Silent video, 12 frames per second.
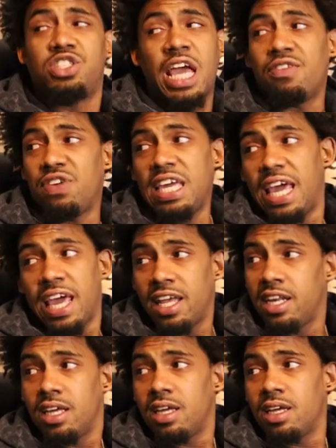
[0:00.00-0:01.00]
JV
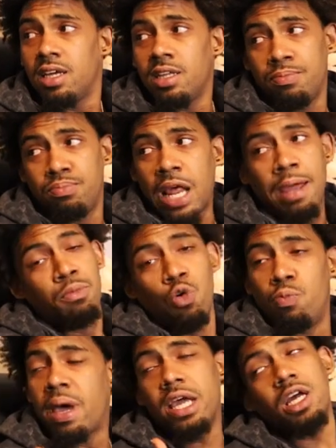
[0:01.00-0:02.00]
ended. They
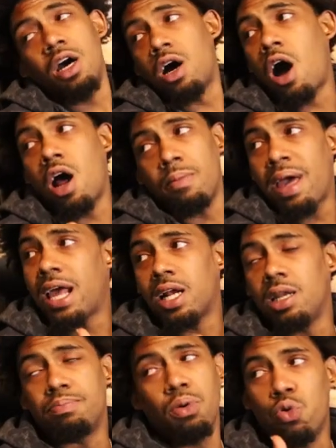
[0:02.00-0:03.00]
moved Bate up
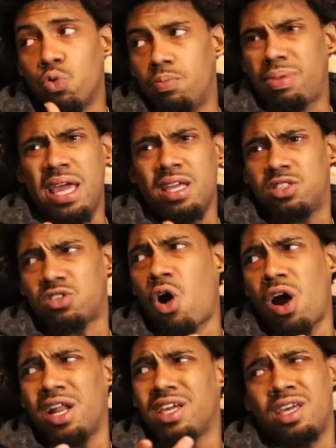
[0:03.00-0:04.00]
automatically. Boom, Bate
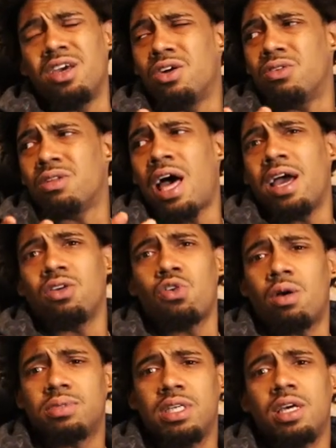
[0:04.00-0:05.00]
started, killed. Like you
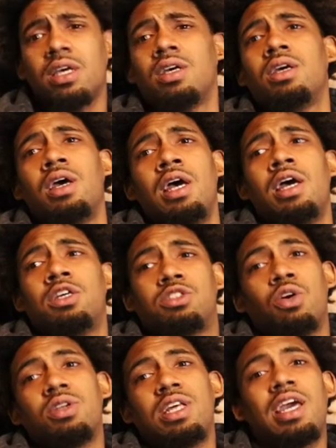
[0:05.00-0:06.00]
know what no. I'm saying.
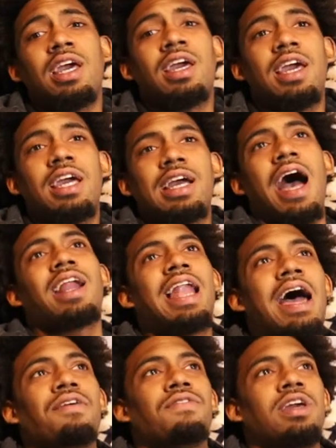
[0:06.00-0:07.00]
So then it kind of
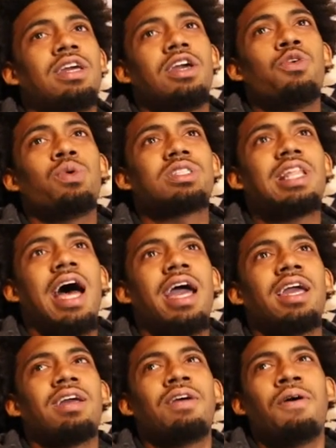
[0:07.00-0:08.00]
like it, it was
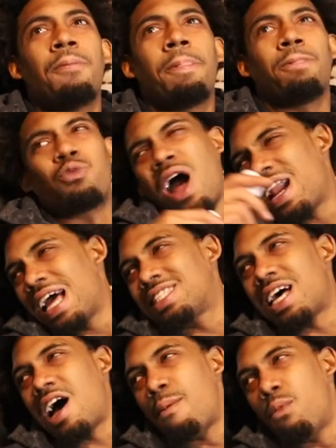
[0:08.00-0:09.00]
like around that
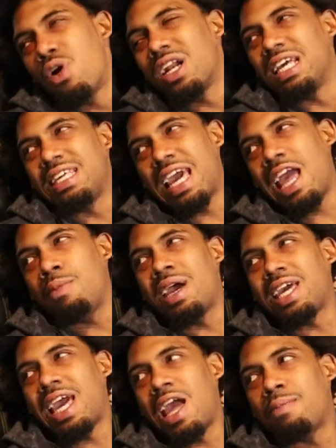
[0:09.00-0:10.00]
time more than the game
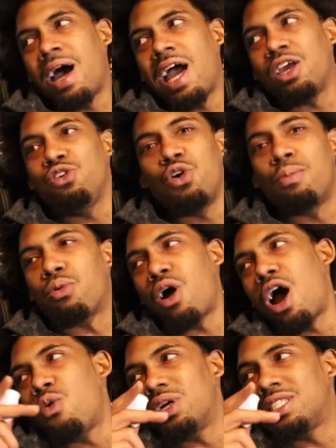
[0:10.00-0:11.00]
that came out. And you know,
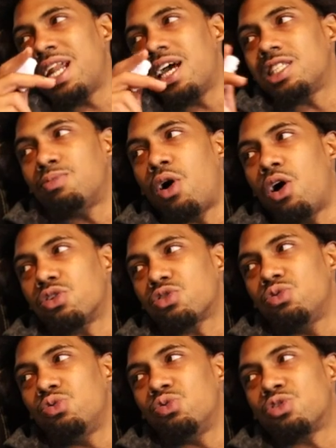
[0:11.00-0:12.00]
Braun went to that small
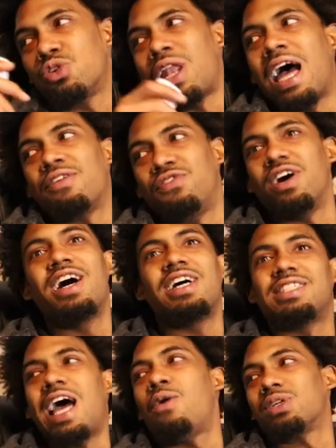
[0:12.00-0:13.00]
school. Yeah, so yeah. like for
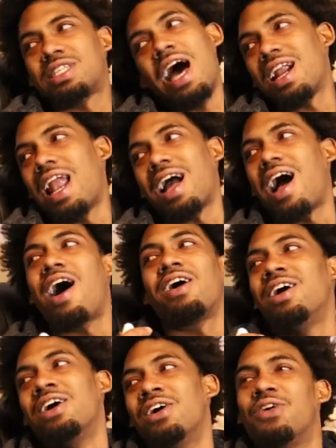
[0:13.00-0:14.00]
us, that was kind of like our